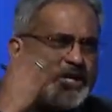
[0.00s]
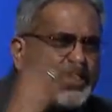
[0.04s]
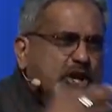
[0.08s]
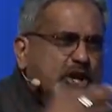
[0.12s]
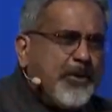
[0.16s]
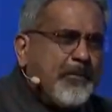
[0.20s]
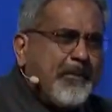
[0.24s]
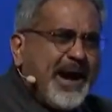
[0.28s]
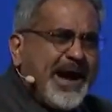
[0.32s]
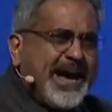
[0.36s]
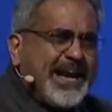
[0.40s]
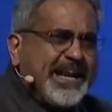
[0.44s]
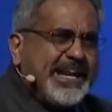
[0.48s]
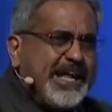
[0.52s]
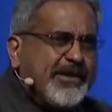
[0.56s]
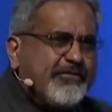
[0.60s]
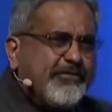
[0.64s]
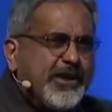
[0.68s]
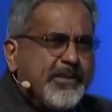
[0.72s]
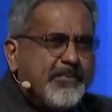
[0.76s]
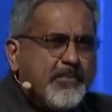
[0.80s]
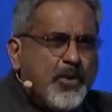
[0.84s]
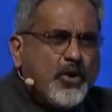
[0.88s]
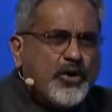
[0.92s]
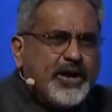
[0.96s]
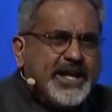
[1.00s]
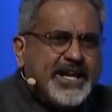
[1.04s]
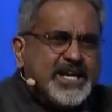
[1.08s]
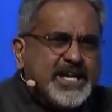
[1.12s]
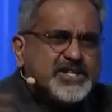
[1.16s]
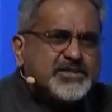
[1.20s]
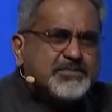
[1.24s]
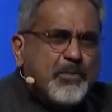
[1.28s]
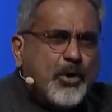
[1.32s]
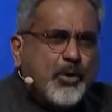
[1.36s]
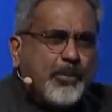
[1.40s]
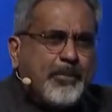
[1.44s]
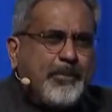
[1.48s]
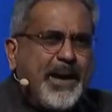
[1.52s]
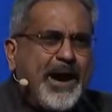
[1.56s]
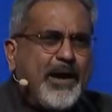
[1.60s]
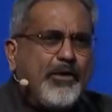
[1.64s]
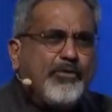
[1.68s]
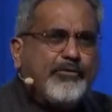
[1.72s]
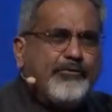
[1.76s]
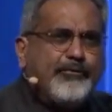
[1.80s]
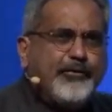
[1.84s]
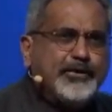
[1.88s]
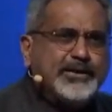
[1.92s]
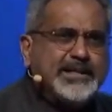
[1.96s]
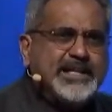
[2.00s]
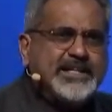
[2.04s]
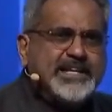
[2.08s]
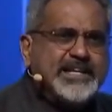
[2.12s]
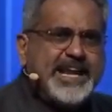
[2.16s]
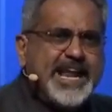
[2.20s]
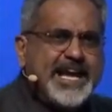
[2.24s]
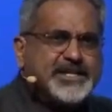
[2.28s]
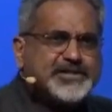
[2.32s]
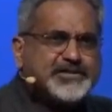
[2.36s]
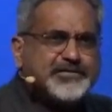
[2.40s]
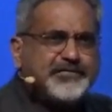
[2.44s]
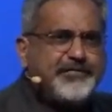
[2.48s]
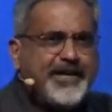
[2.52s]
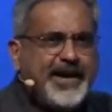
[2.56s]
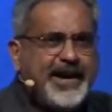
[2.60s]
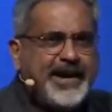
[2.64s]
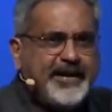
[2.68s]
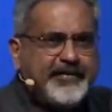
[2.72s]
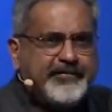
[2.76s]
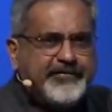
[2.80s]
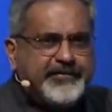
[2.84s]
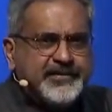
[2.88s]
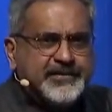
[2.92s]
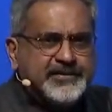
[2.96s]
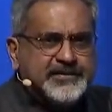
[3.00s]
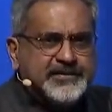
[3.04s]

your mind every morning is more powerful than the next 5.